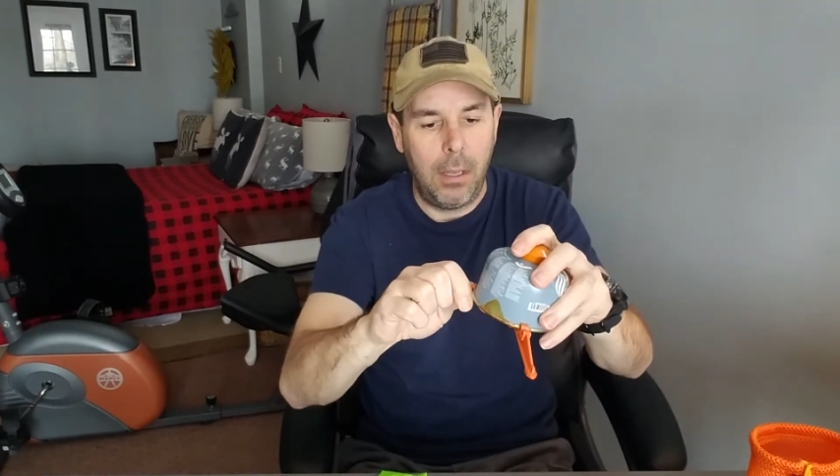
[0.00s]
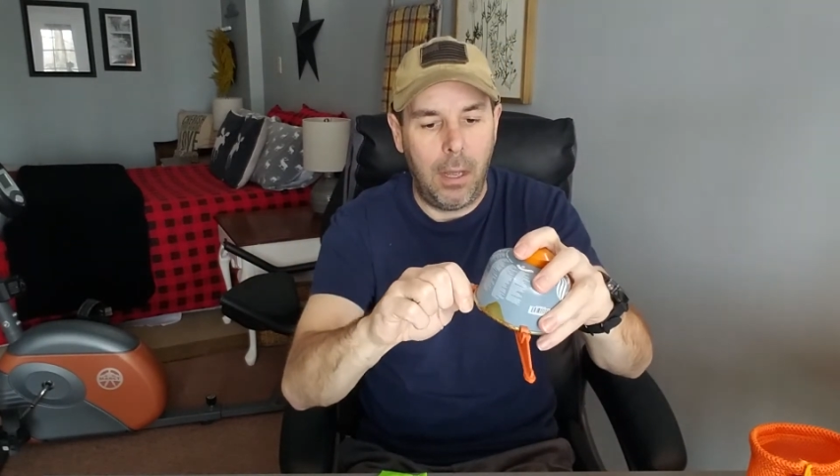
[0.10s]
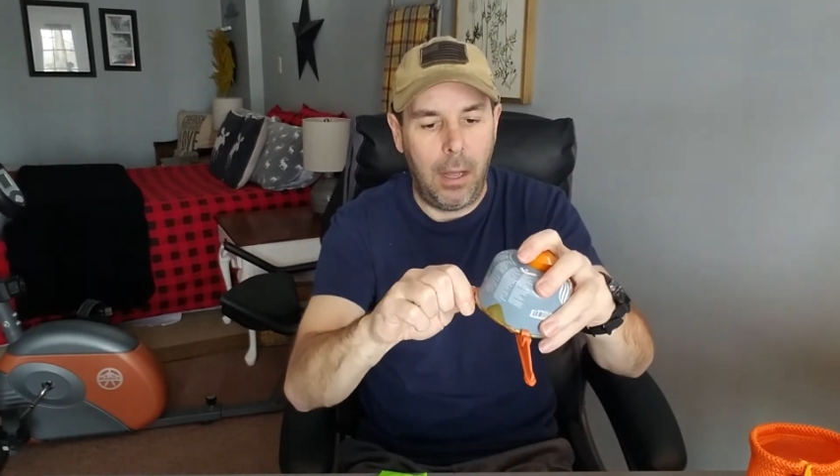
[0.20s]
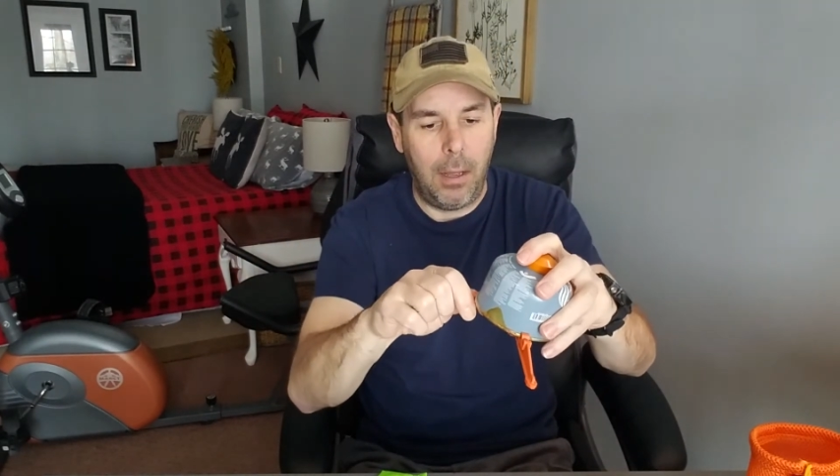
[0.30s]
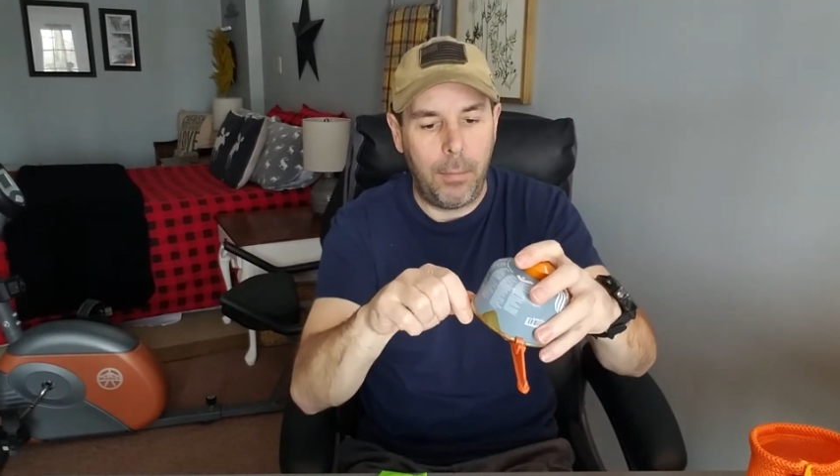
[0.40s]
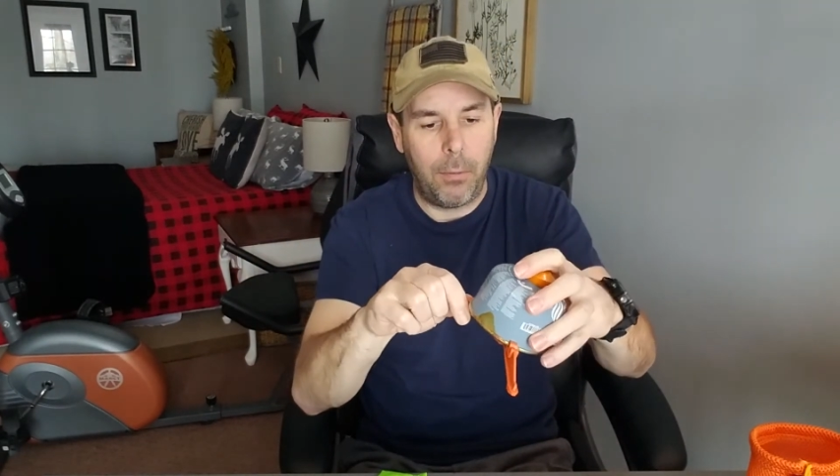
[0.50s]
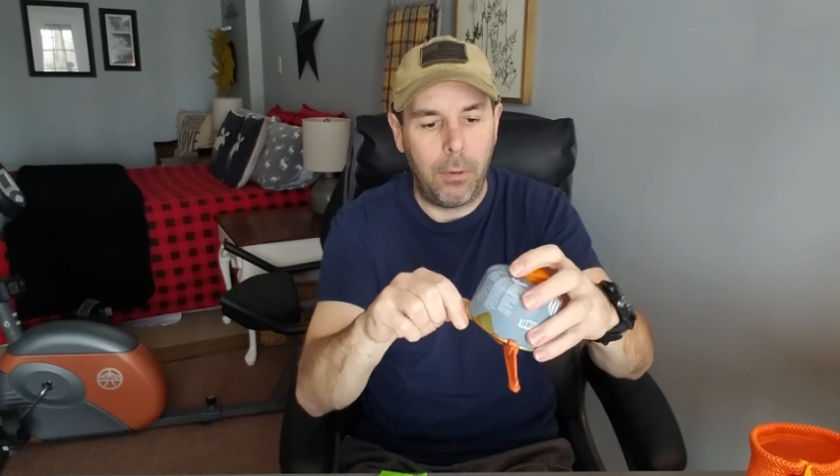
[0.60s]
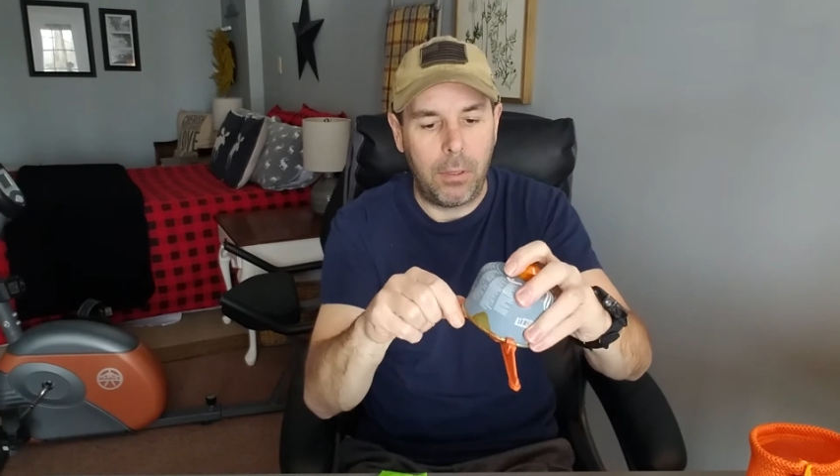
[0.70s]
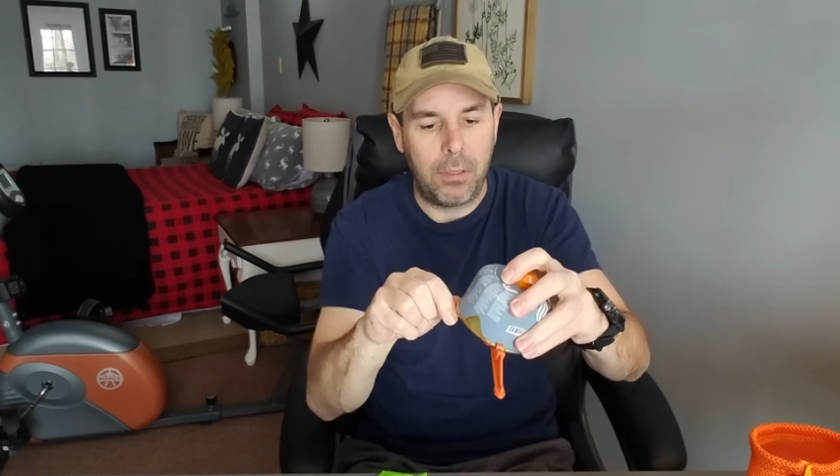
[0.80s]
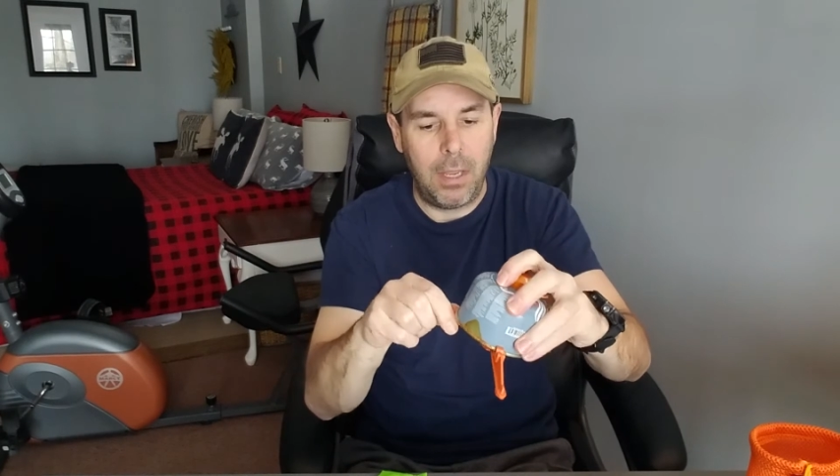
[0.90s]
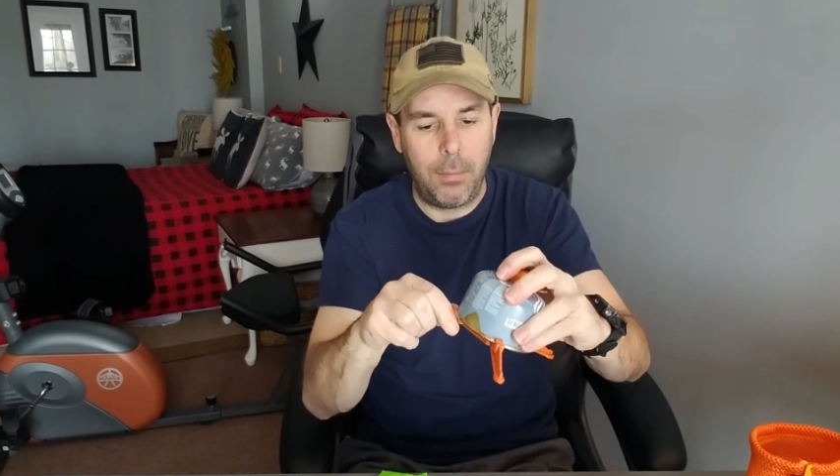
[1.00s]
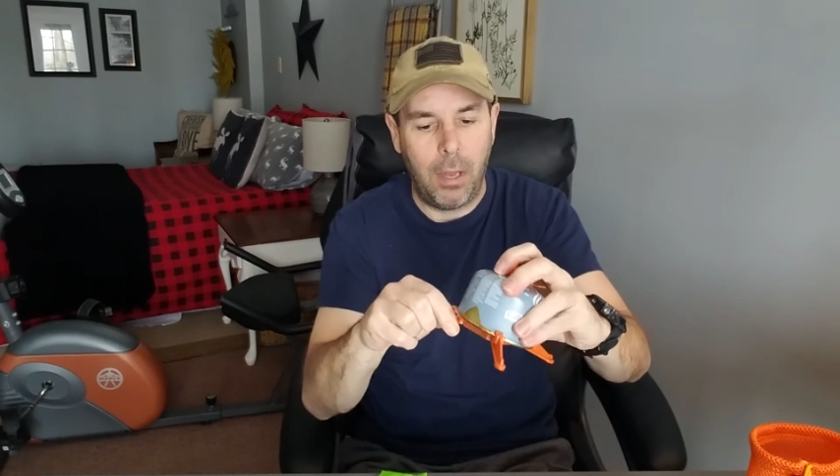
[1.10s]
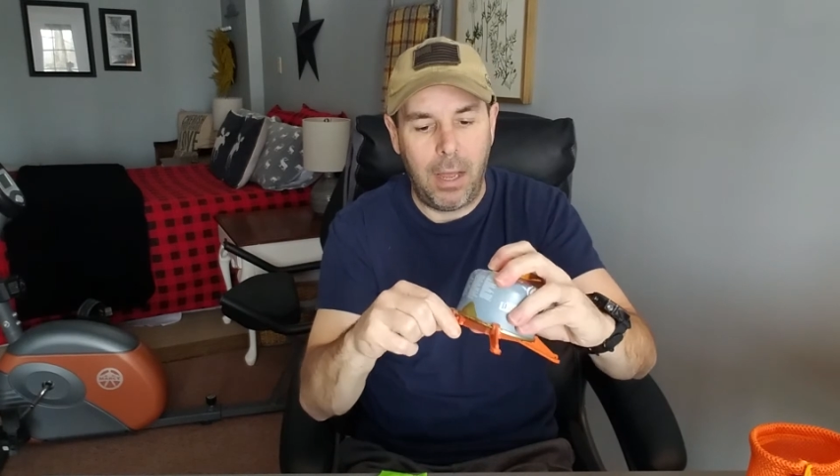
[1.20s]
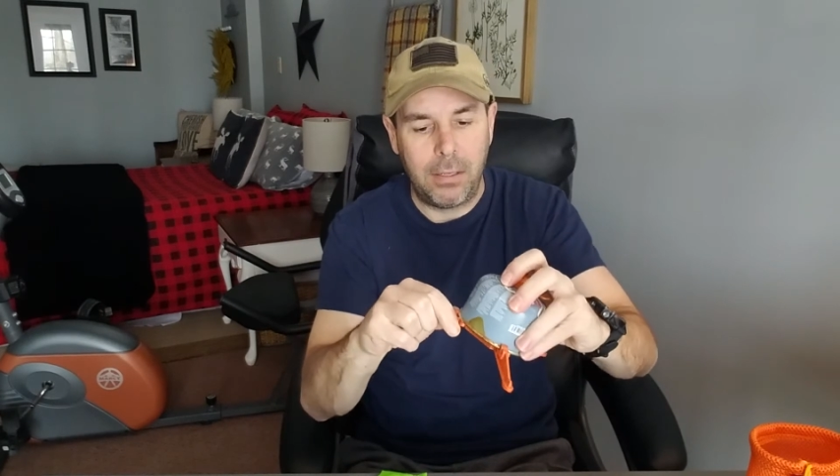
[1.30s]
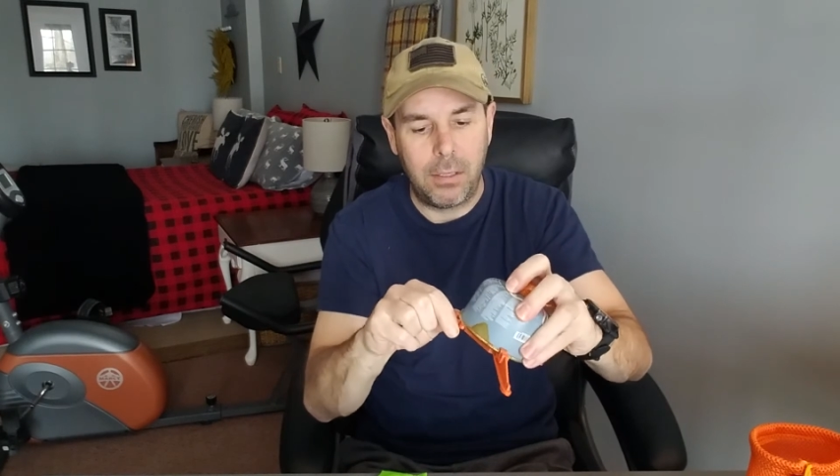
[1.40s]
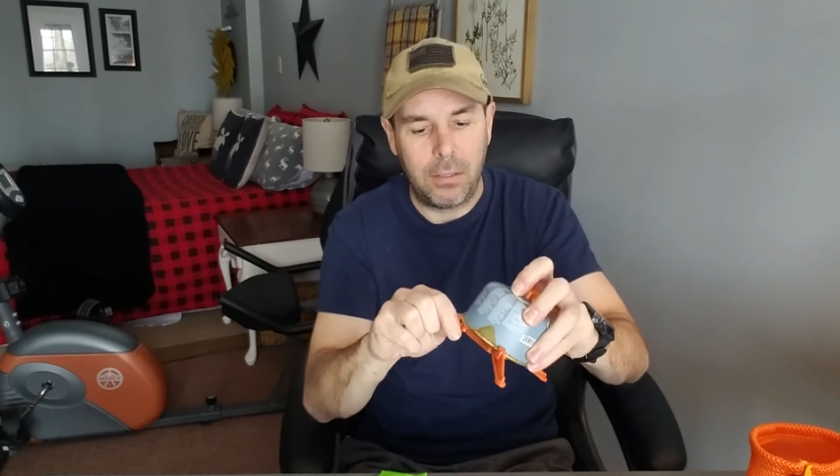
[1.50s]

it really stabilizes